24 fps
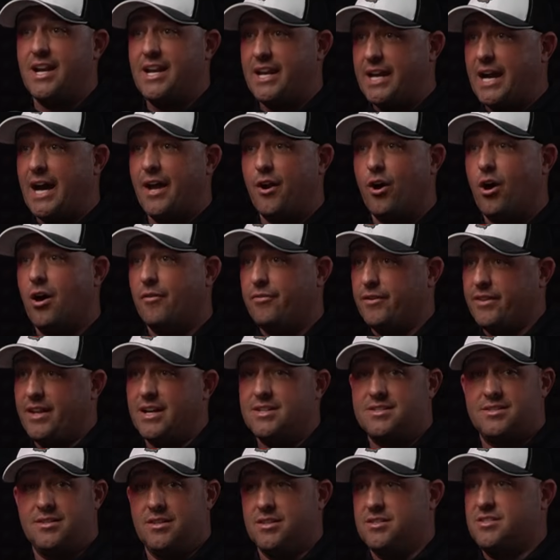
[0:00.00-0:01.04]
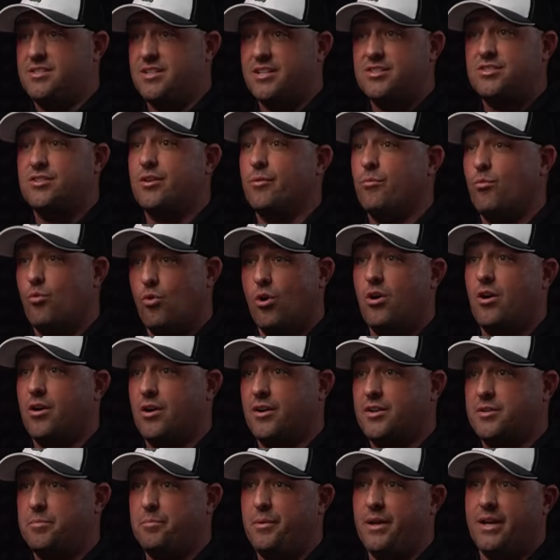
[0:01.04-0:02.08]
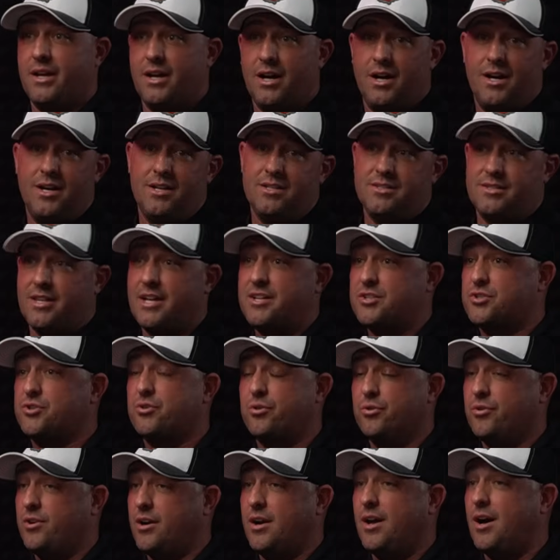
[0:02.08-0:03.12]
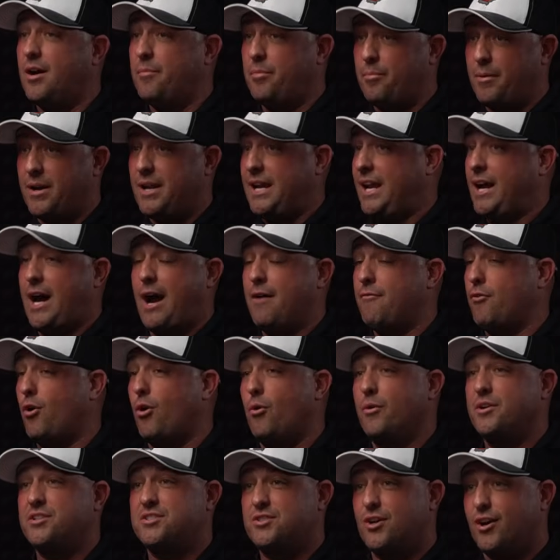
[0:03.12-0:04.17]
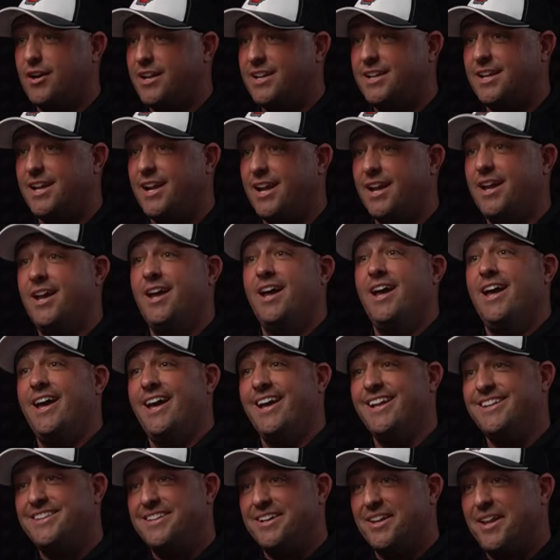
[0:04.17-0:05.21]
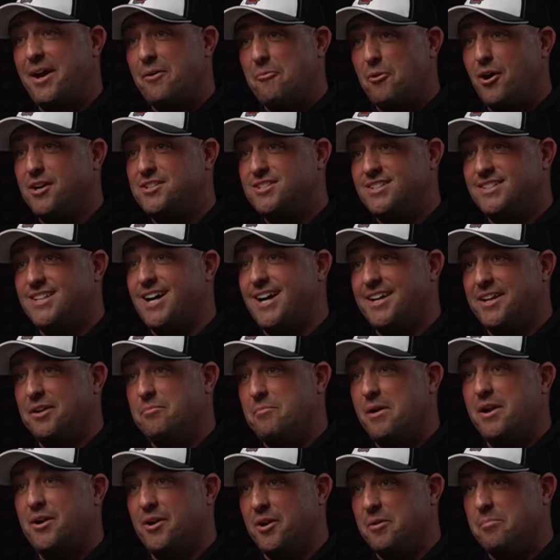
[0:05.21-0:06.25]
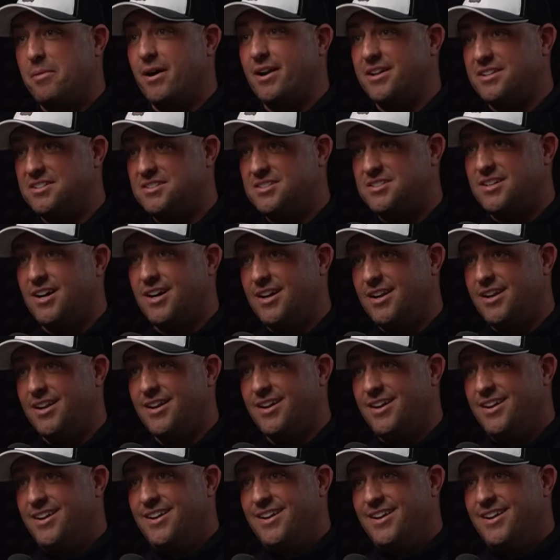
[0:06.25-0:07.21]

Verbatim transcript: and he got off. Uh-huh. And that's the system worked because they screwed it up. But I, have always thought he did it until I watched the documentary about his son,